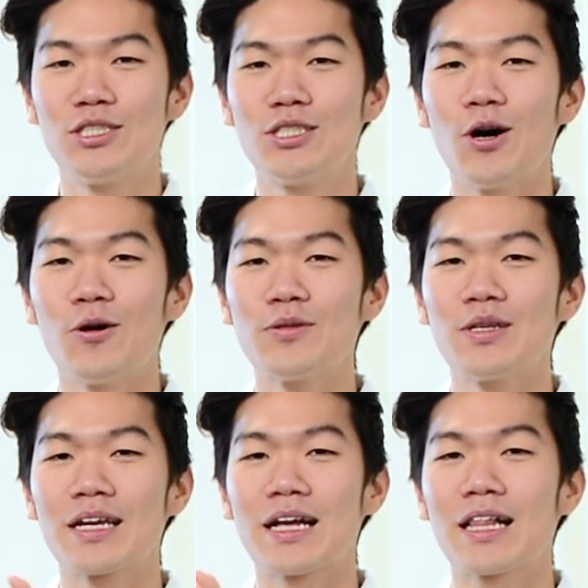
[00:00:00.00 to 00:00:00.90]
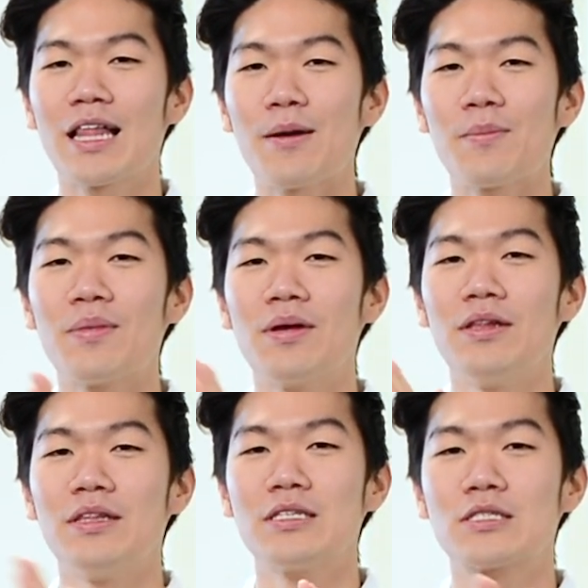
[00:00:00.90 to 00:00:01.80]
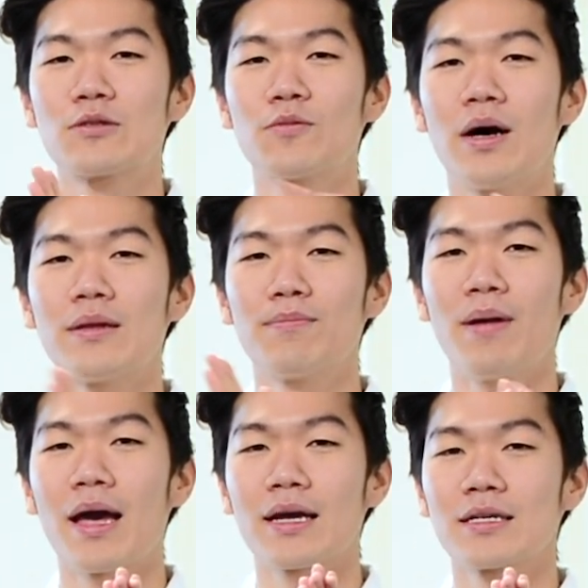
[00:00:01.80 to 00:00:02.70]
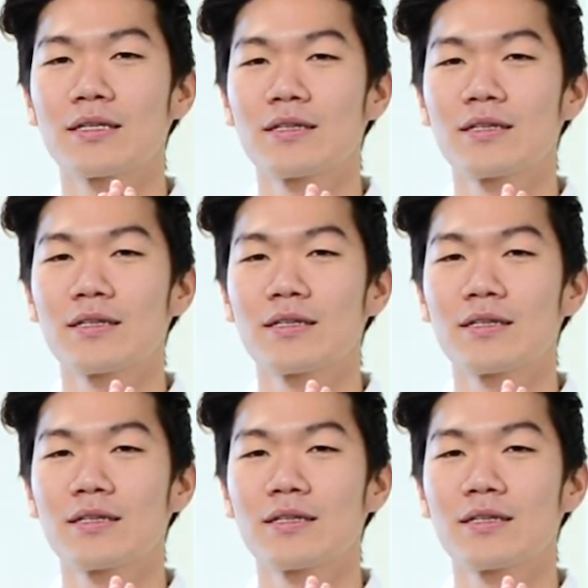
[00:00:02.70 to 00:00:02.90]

Don't clap this one back.